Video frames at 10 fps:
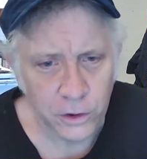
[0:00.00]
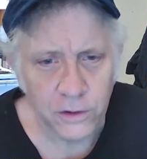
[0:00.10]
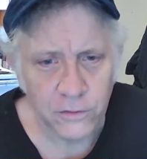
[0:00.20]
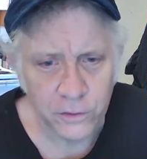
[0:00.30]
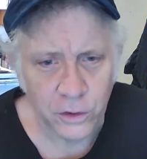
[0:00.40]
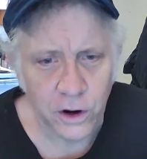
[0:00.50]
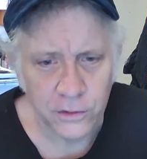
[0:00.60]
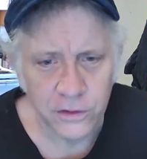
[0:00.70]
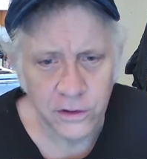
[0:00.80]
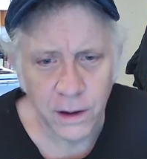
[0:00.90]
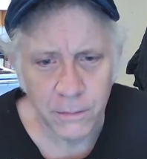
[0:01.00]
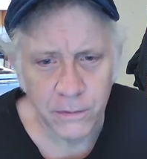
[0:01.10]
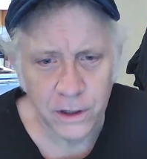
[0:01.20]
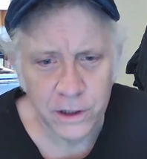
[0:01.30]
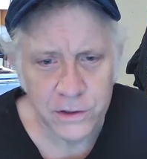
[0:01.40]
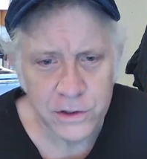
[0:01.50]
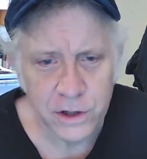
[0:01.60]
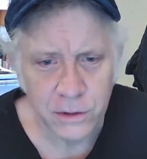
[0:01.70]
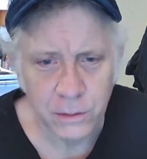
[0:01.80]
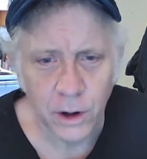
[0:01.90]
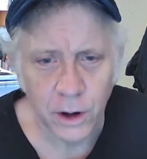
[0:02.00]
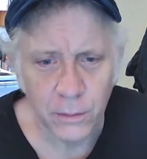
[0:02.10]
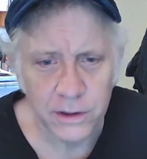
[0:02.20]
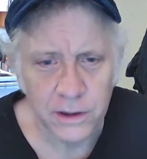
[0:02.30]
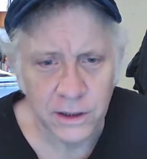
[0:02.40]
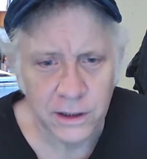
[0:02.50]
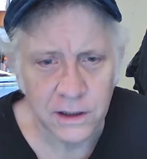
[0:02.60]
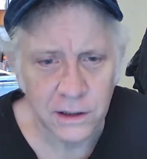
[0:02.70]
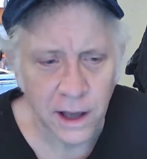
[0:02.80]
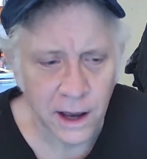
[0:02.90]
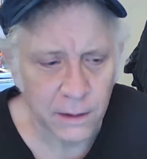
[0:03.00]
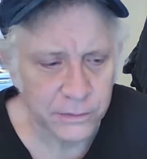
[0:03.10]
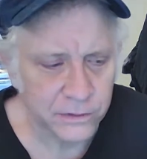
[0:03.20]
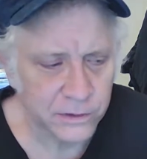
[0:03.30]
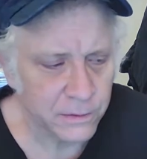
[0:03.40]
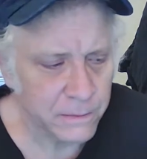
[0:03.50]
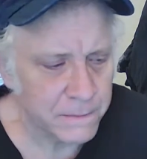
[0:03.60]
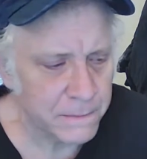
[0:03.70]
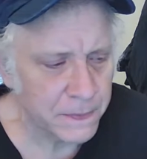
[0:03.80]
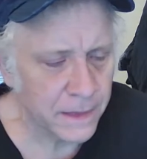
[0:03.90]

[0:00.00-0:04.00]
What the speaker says: could have crossed that bridge at the moment that it collapsed.